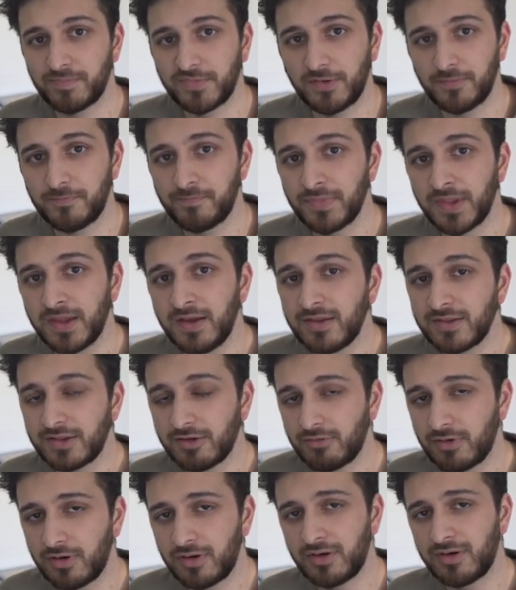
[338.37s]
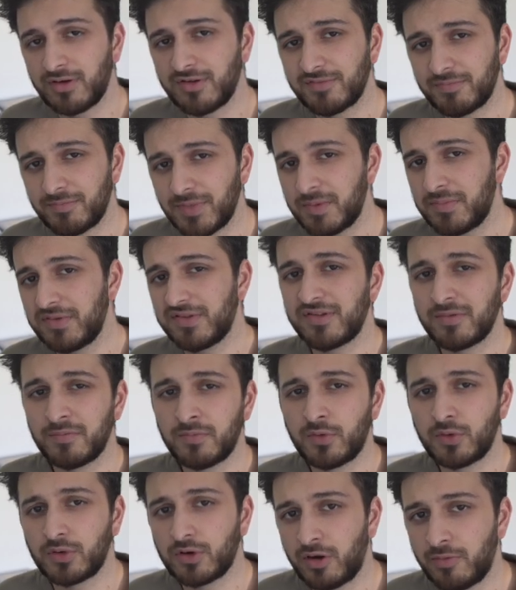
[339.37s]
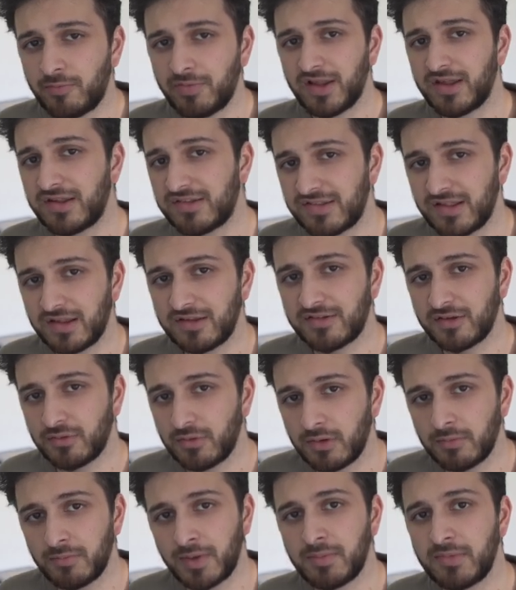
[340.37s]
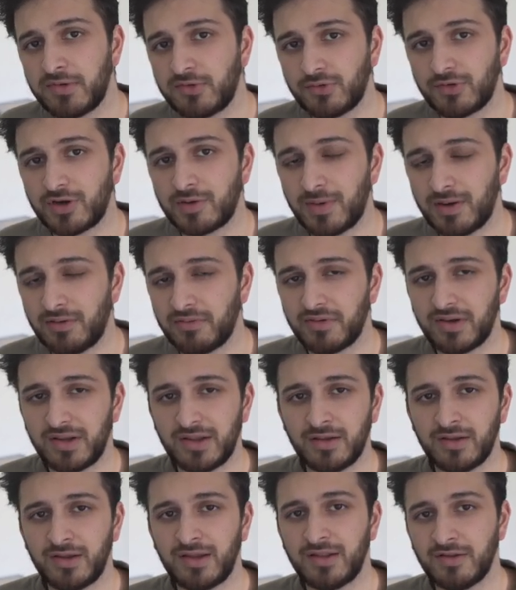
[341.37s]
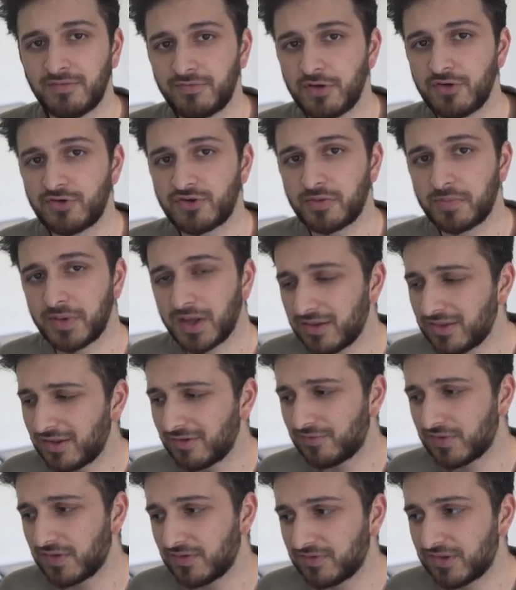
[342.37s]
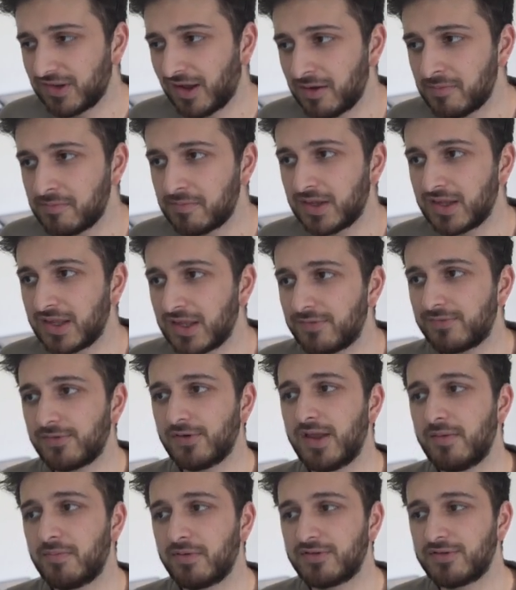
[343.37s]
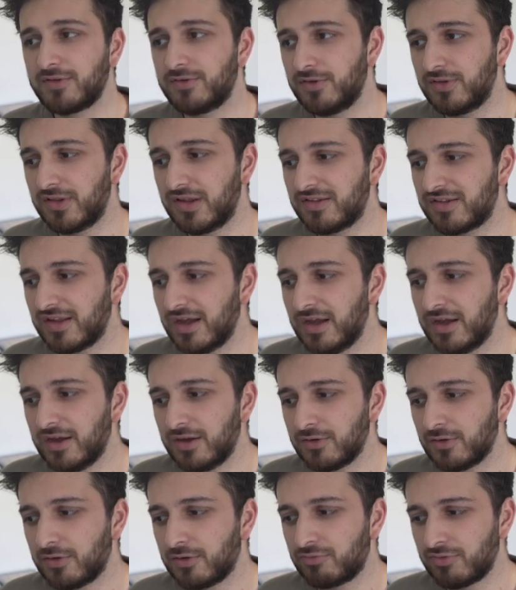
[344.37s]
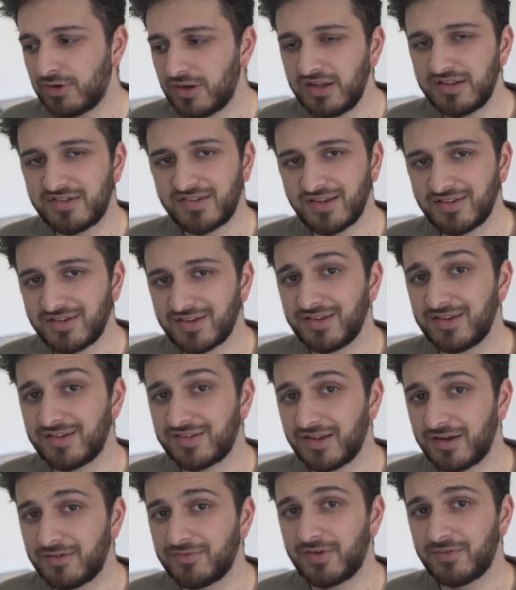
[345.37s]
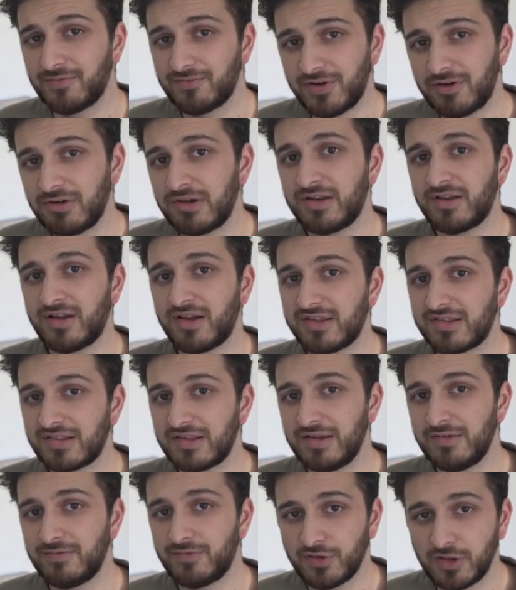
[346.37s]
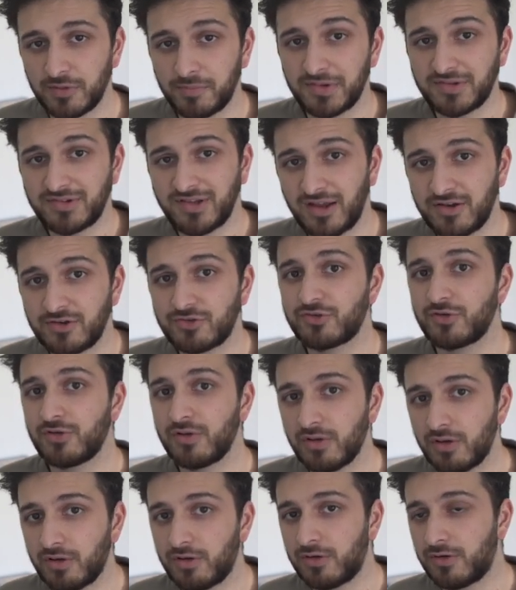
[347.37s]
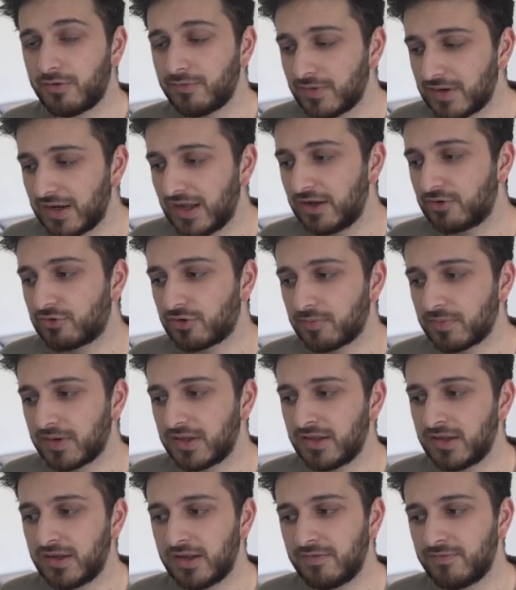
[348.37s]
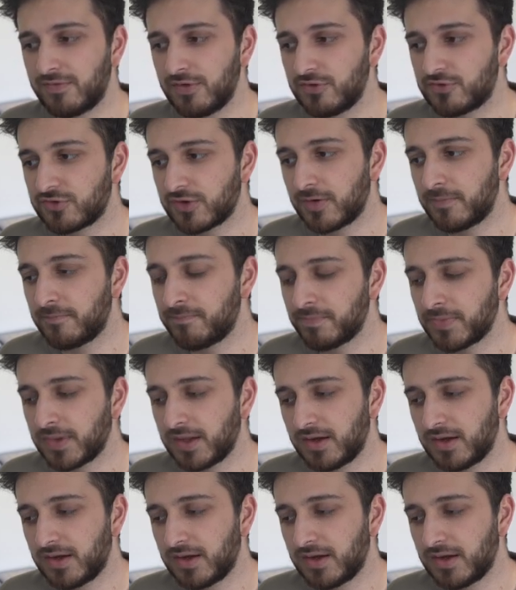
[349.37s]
So there are maybe some more complex things that we'll maybe talk about in the future, but I think for the time being, if you're able to do this, you're really setting yourself up very nicely for the potential of an airdrop in the near future.